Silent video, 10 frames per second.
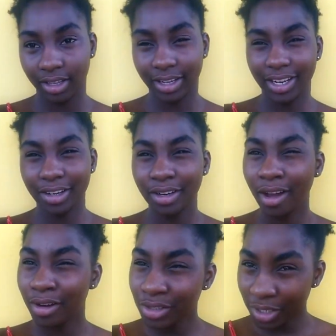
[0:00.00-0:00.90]
that I could
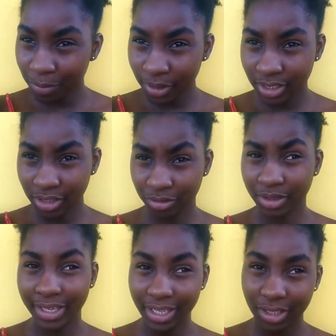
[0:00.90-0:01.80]
100%
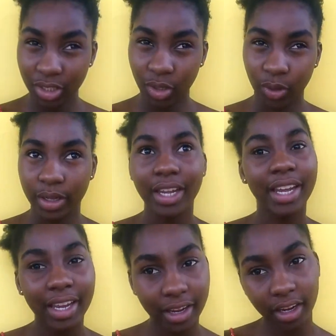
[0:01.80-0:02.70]
relate to
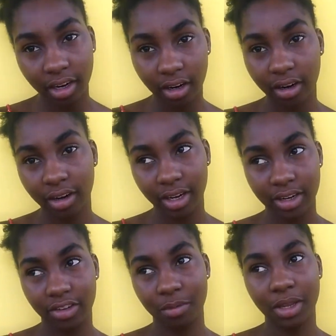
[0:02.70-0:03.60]
here
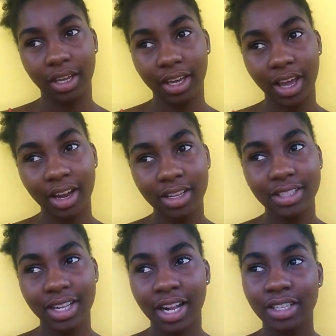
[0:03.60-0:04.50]
in Jamaica. You
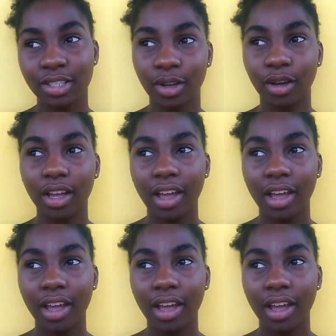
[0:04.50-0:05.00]
understand? So